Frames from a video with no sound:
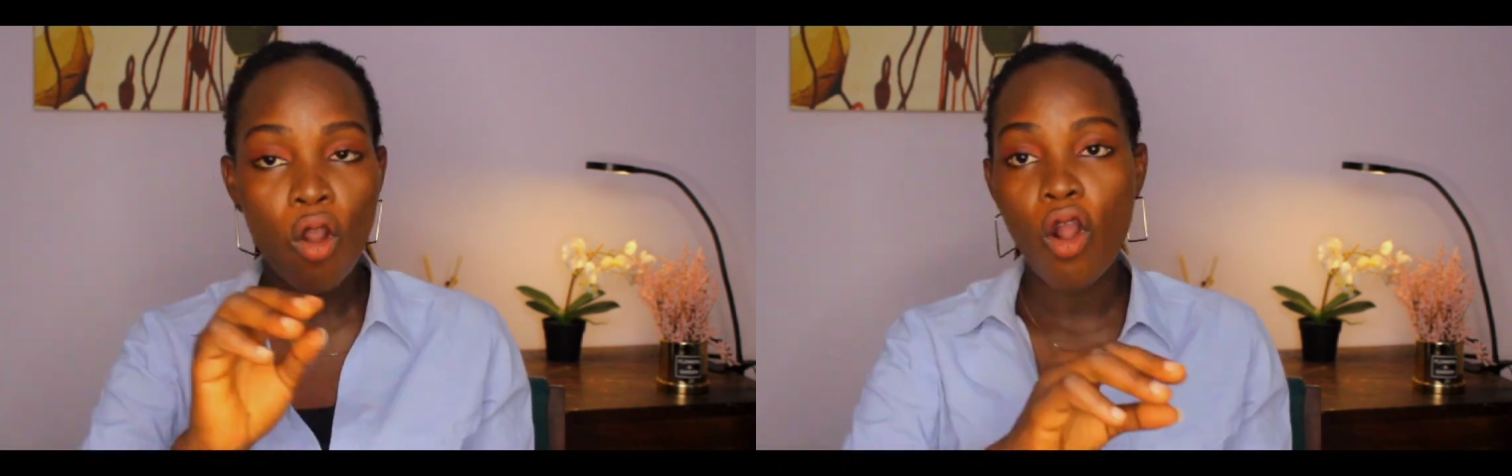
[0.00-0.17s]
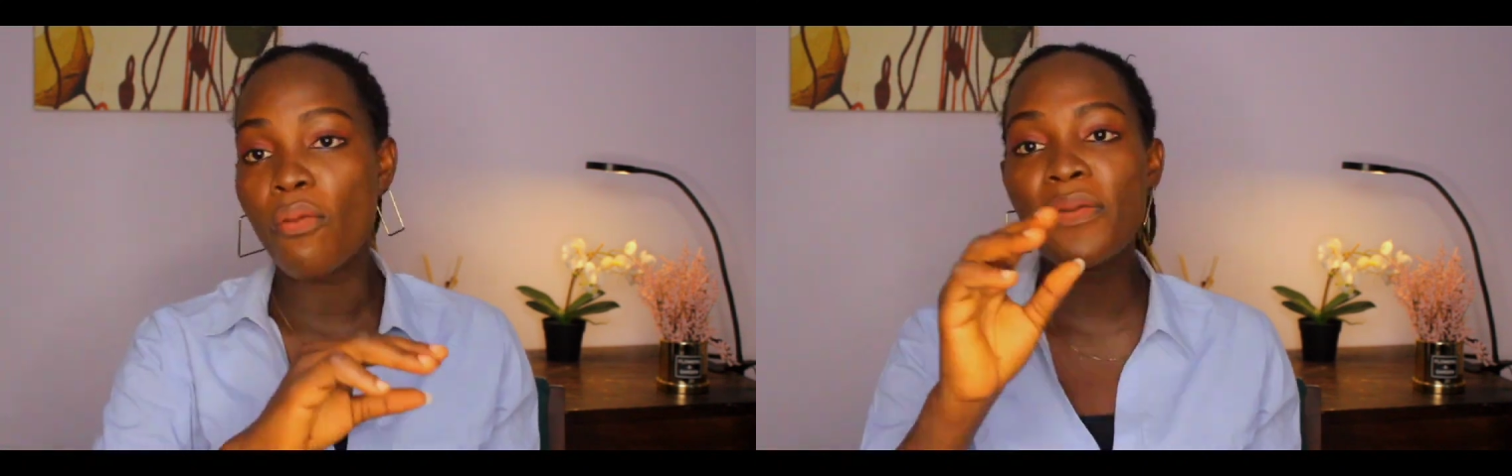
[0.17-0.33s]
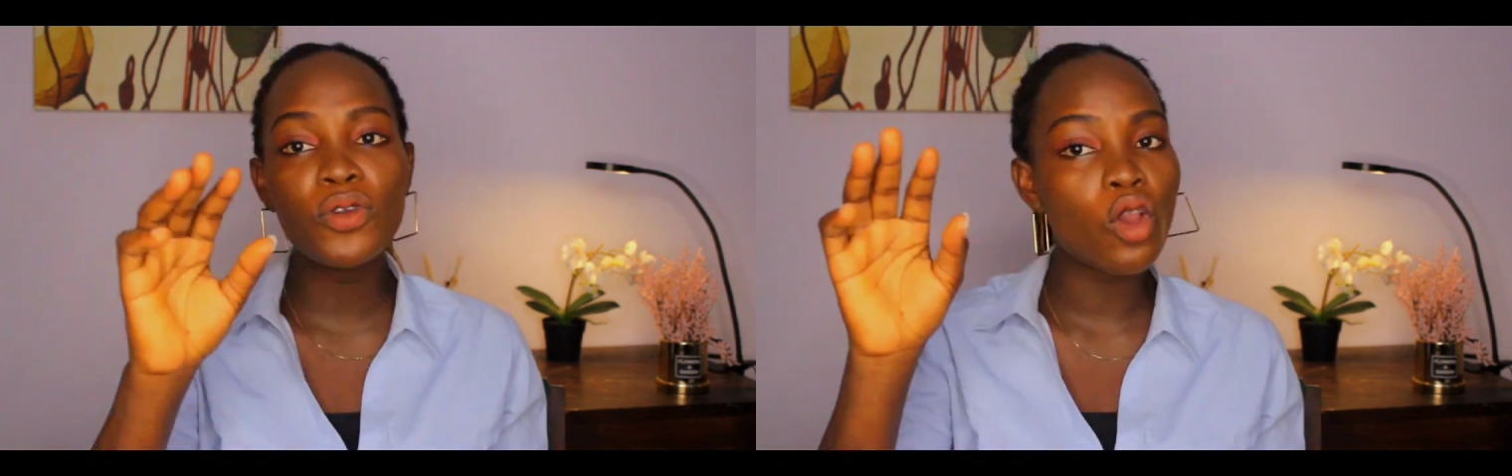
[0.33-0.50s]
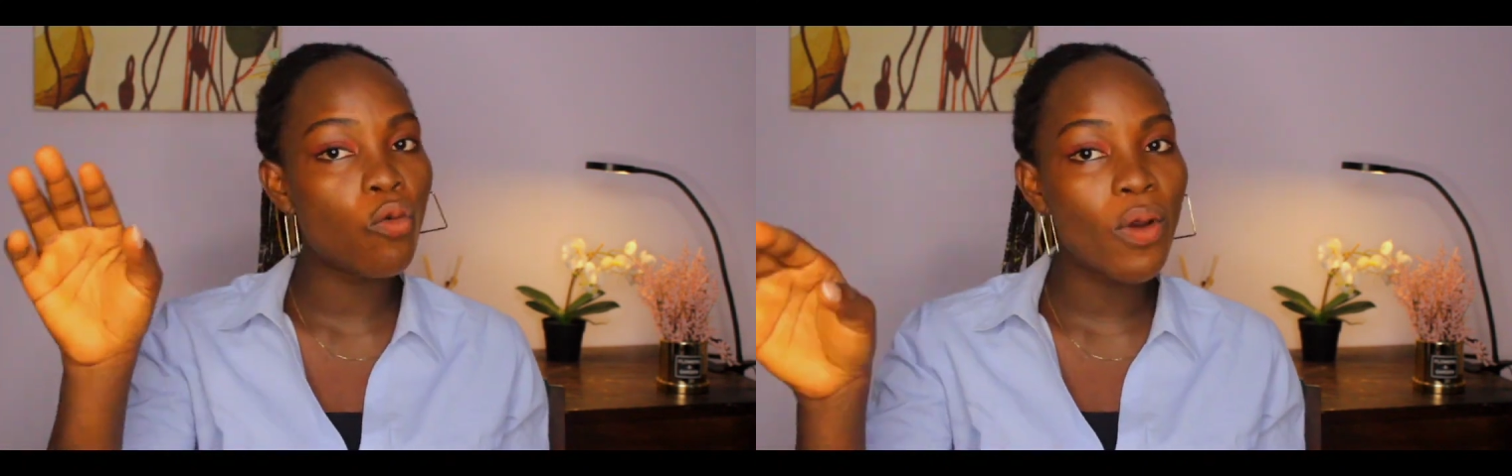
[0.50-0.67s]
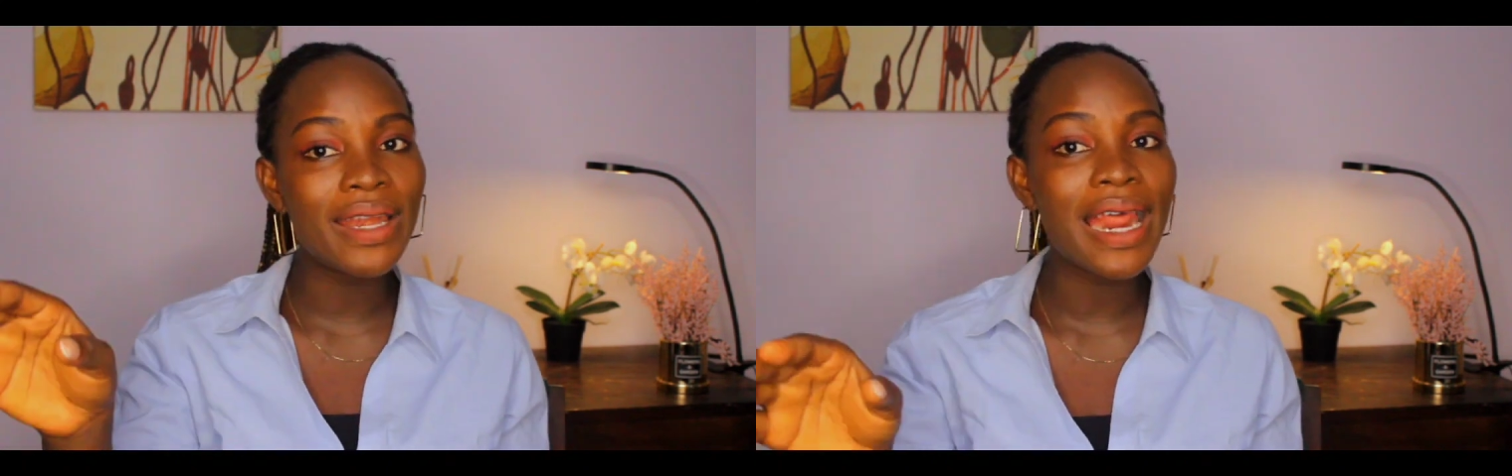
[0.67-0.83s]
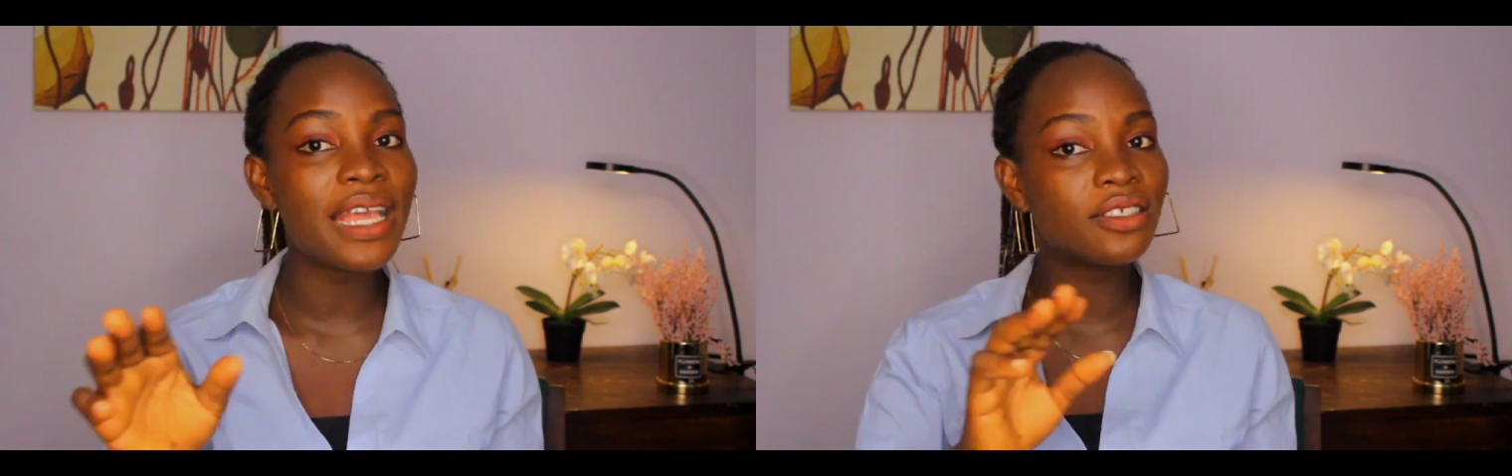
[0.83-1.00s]
or maybe your
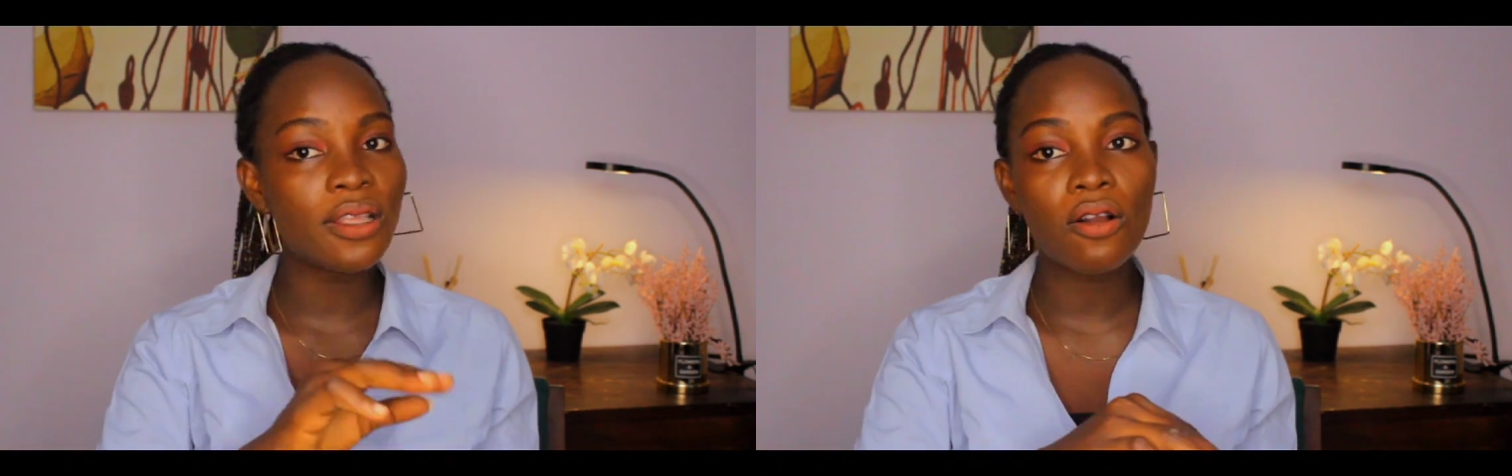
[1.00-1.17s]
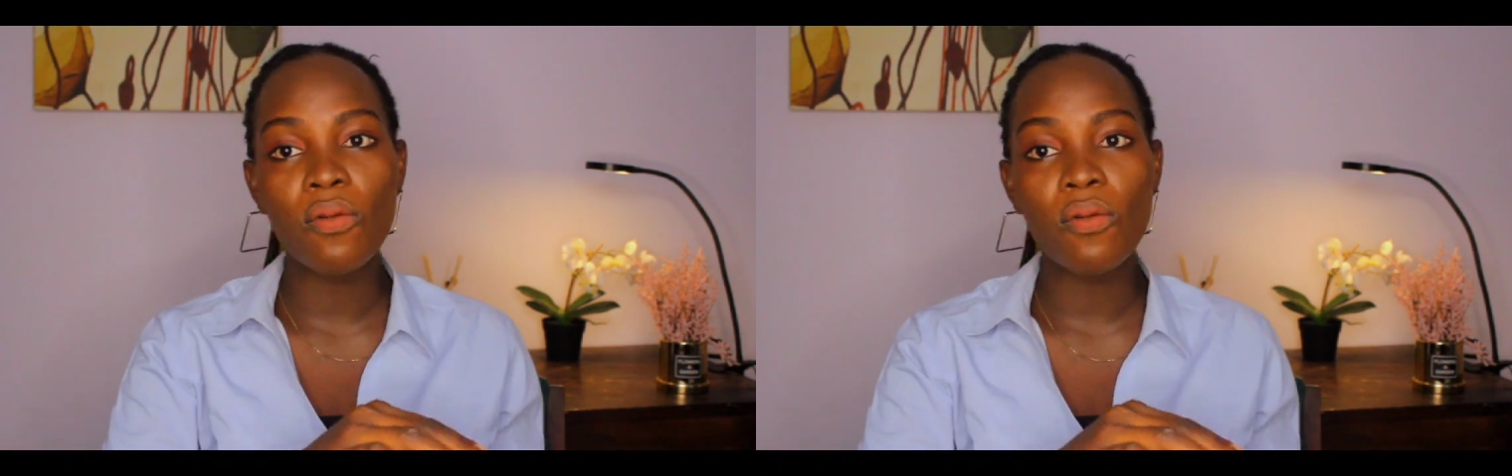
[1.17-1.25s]
weather is not